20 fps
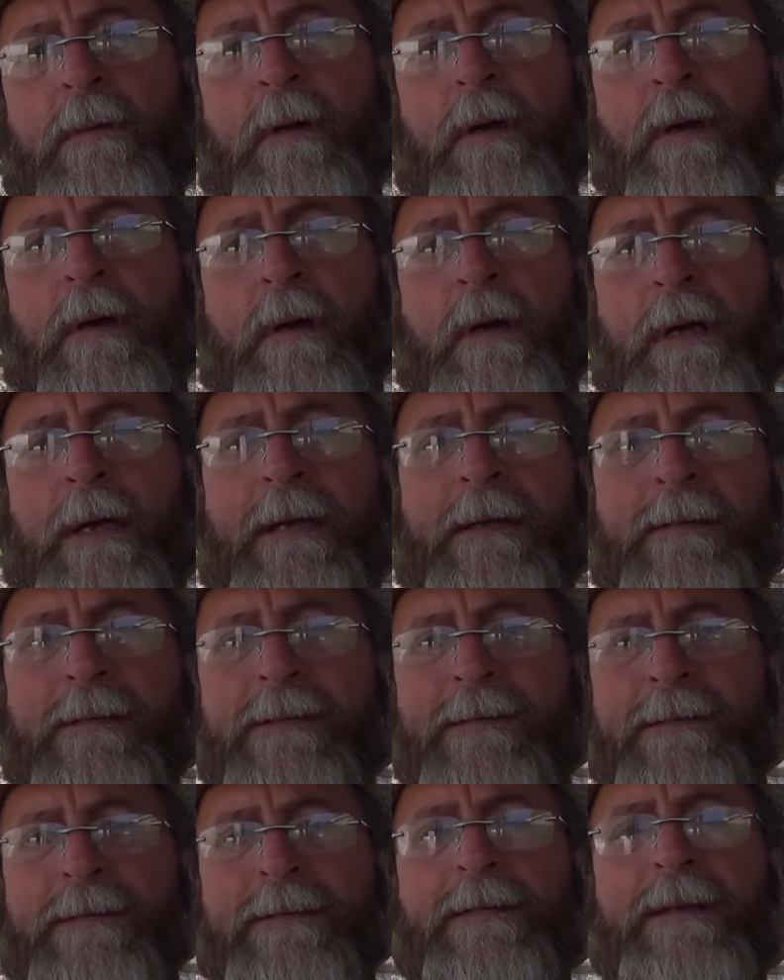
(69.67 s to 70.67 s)
uh, in the
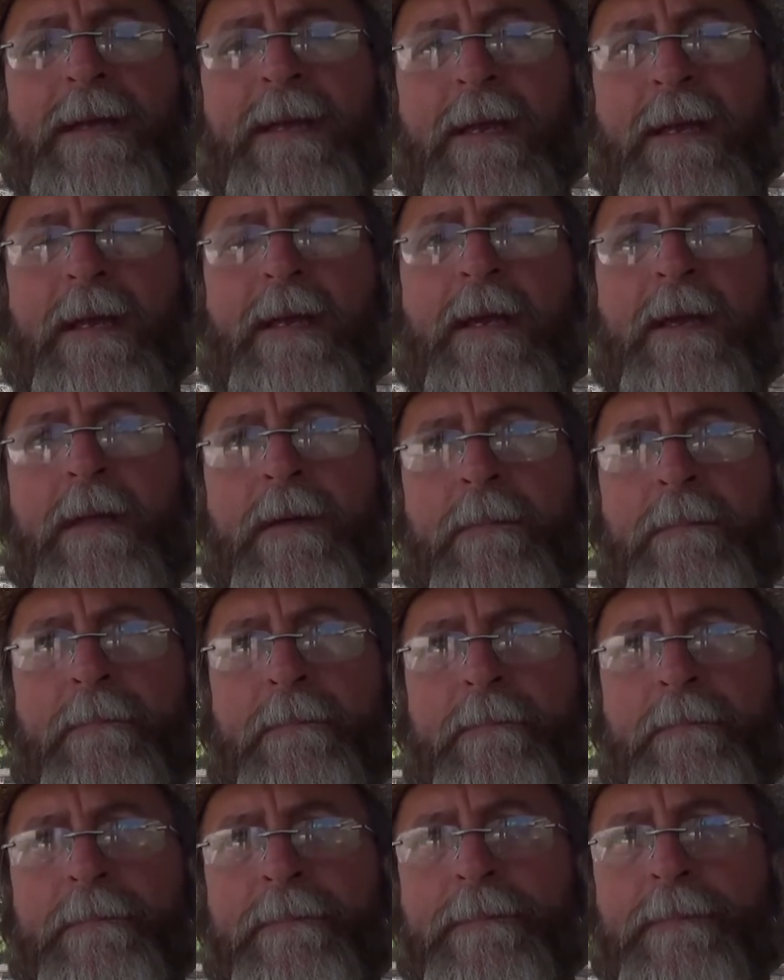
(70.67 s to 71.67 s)
city,
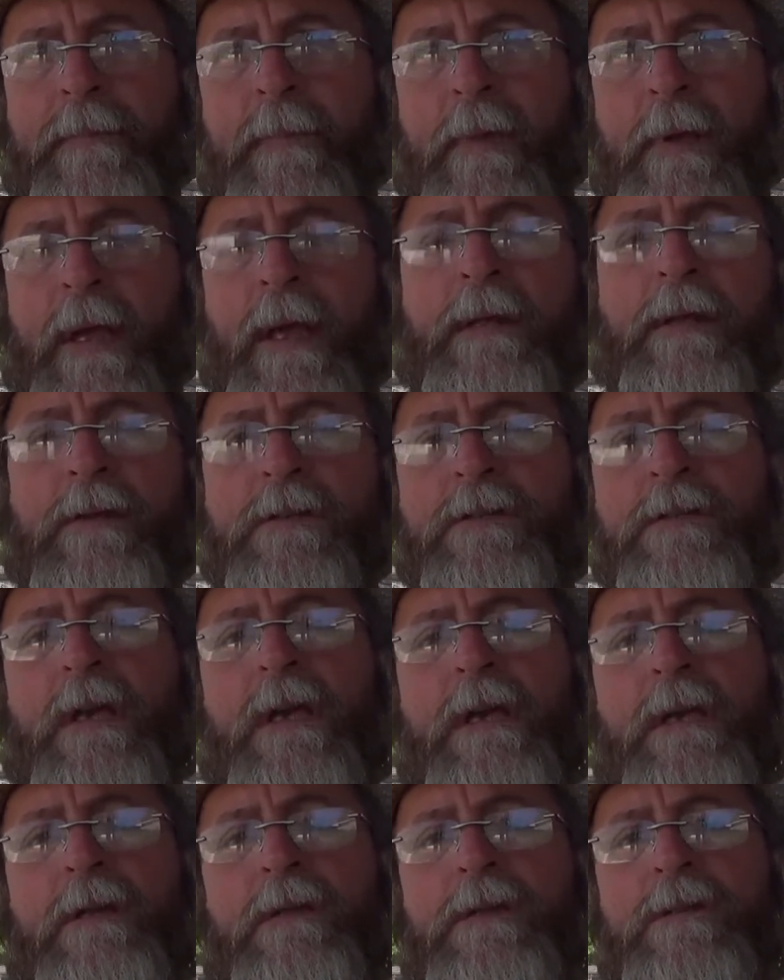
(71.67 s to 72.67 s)
and let's
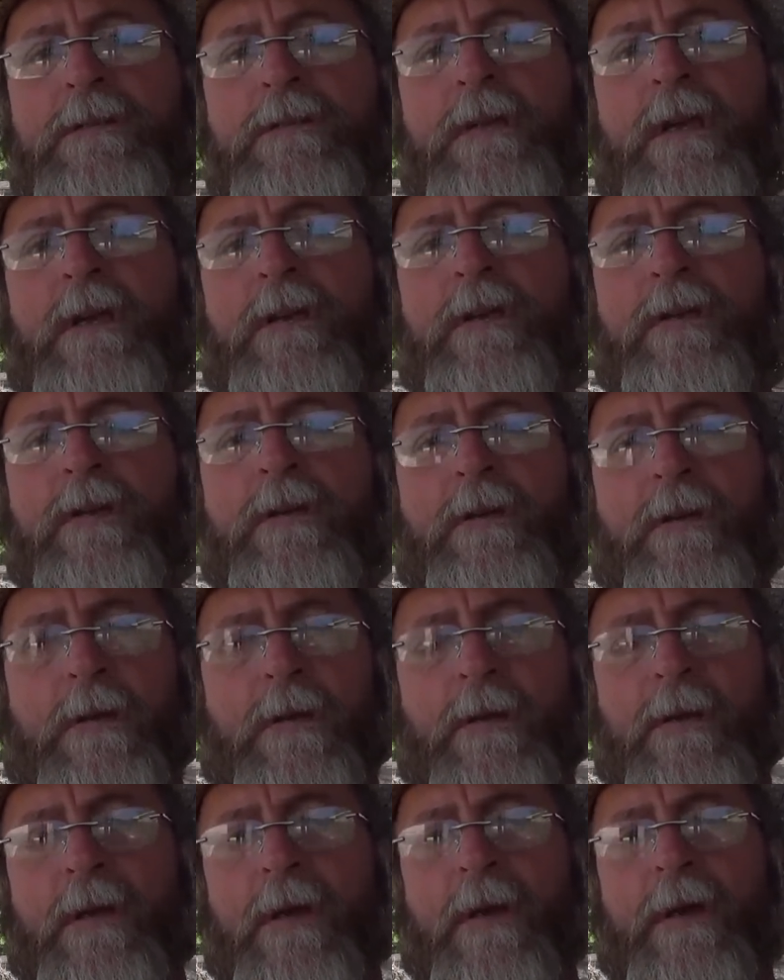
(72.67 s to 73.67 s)
say let's say
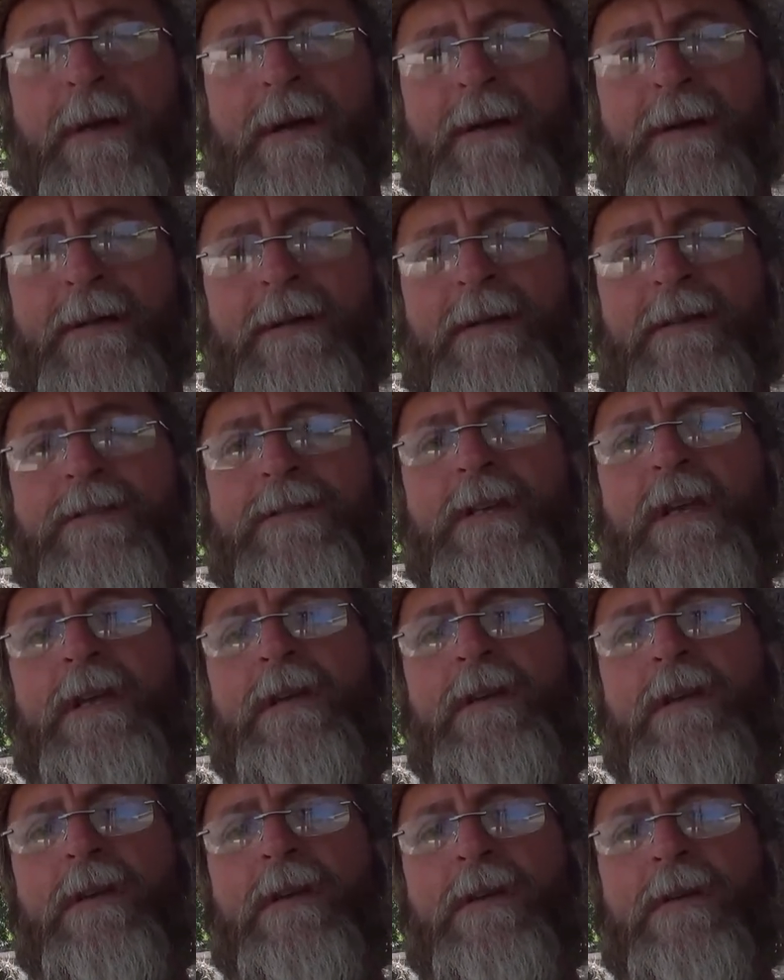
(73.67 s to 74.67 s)
let's say
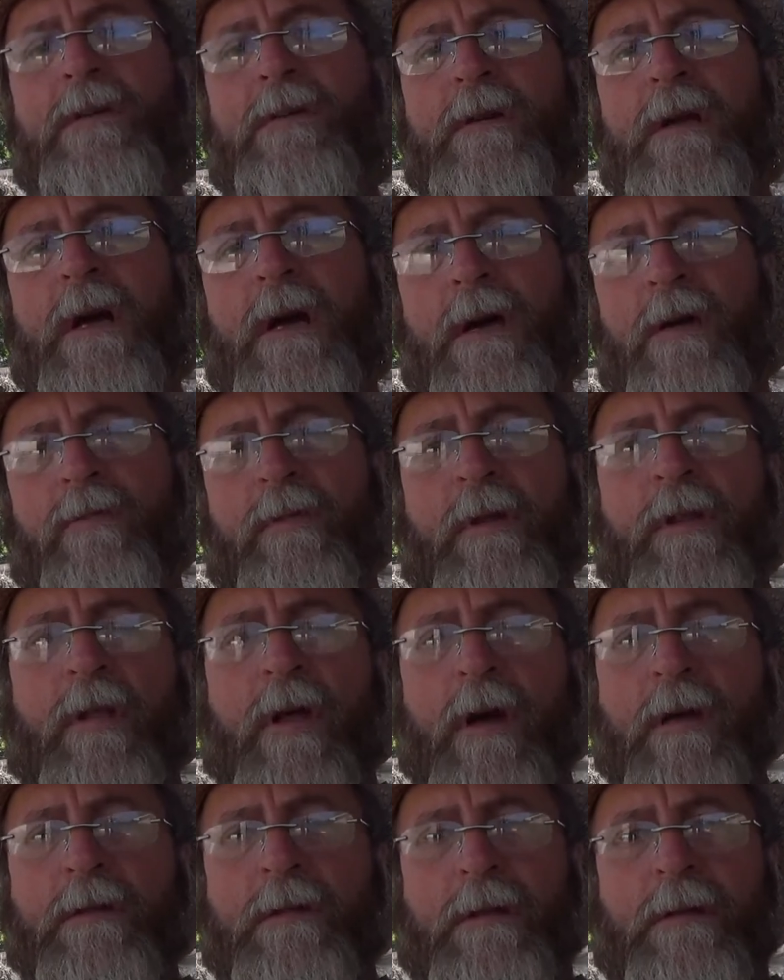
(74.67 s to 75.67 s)
you, you're kind of
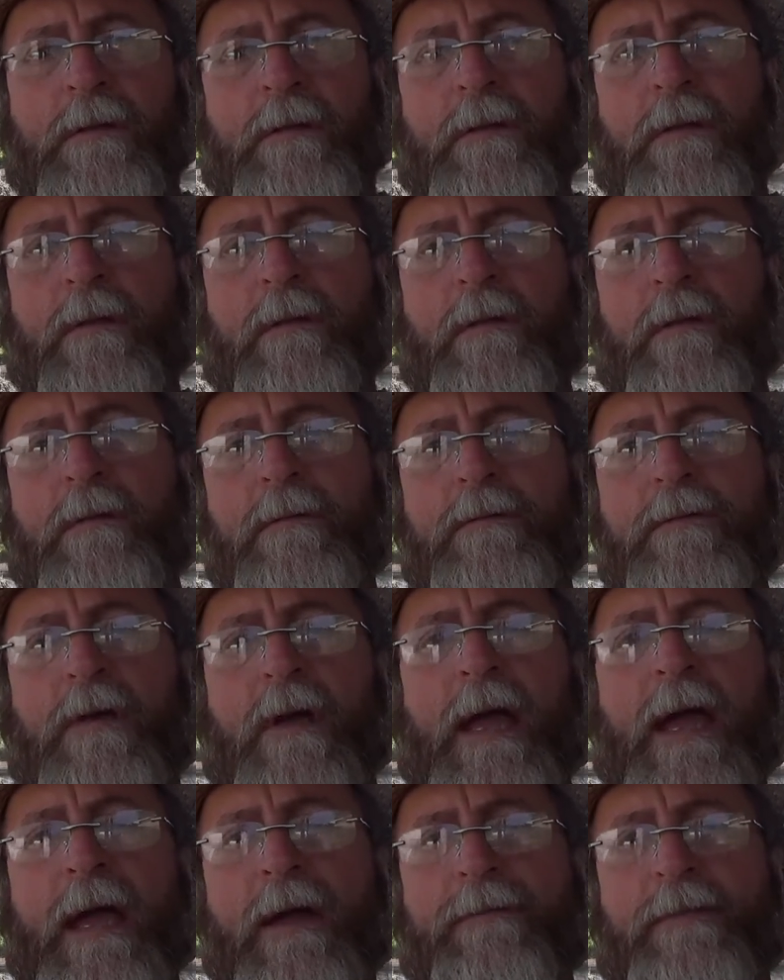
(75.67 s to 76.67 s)
reluctant to
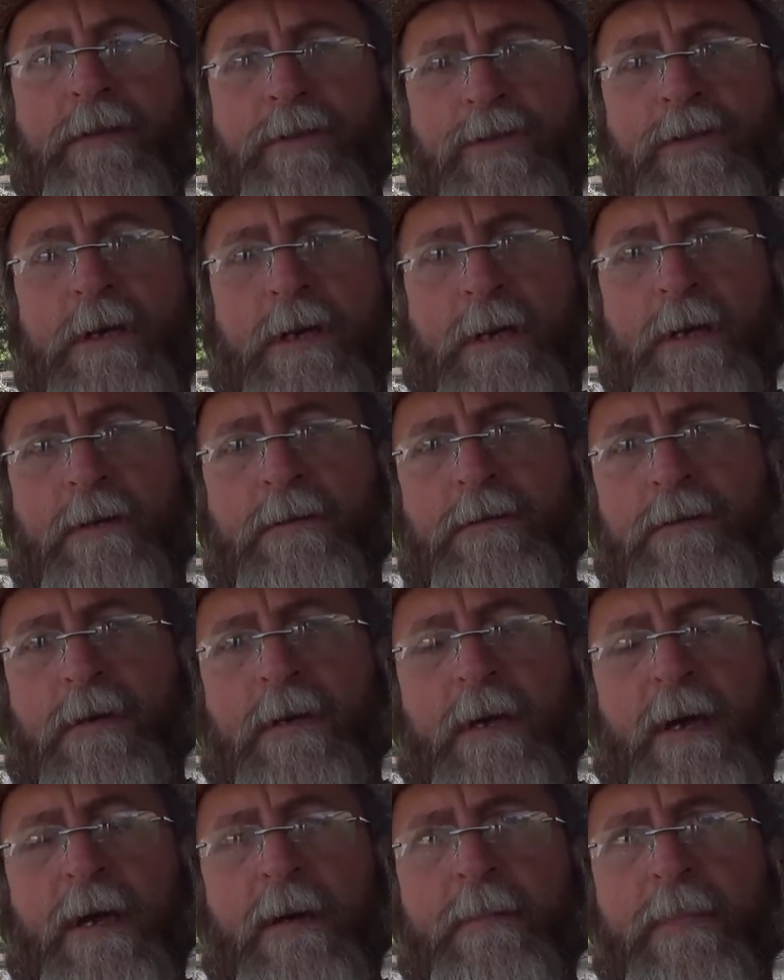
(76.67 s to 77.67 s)
having chickens,
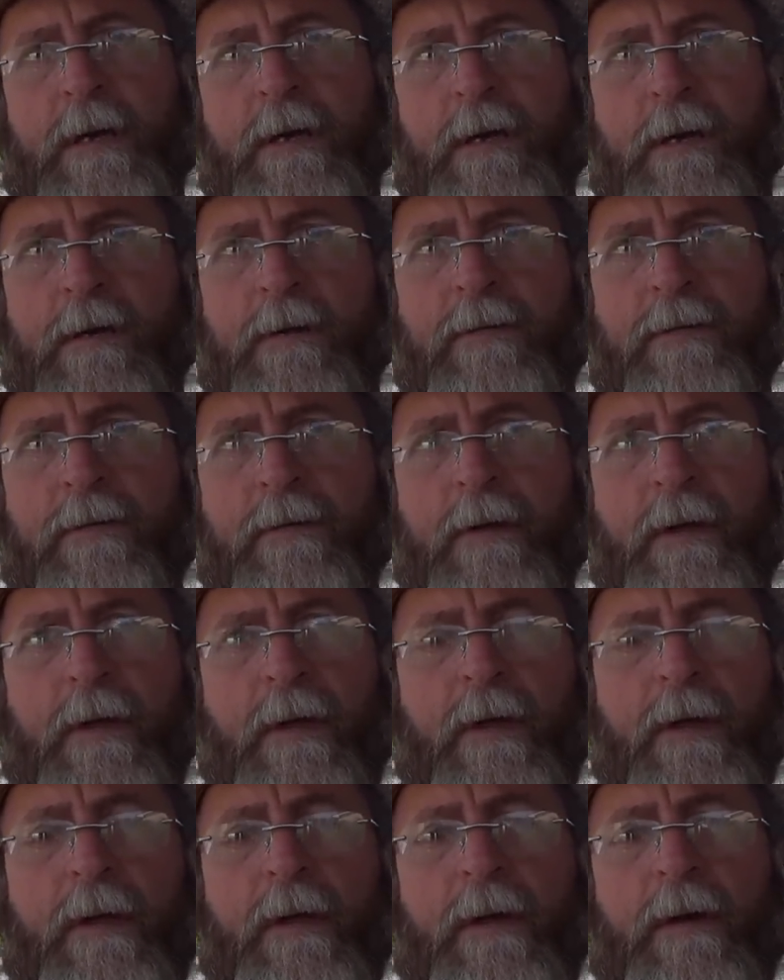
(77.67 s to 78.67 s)
okay? Because
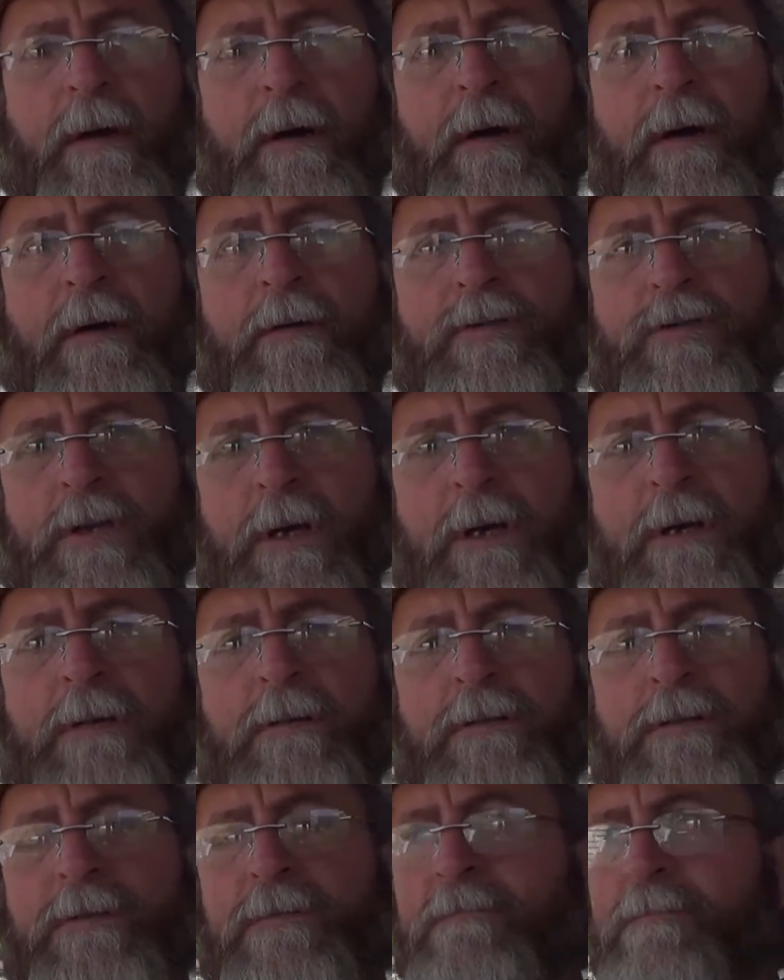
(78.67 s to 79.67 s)
uh,
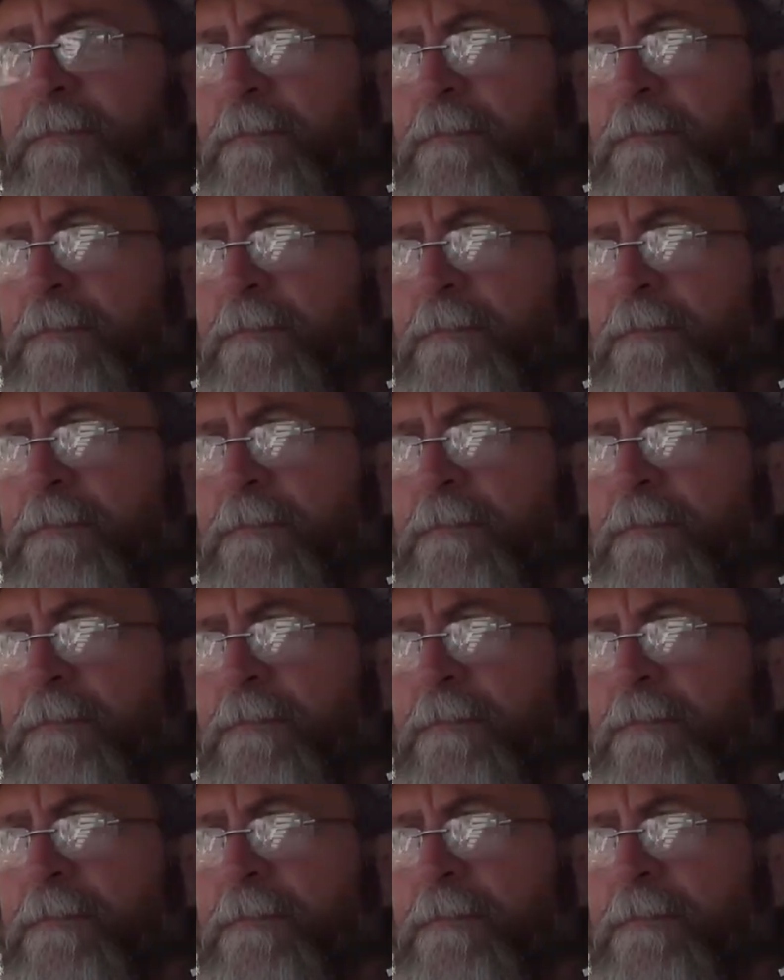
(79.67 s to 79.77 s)
chickens,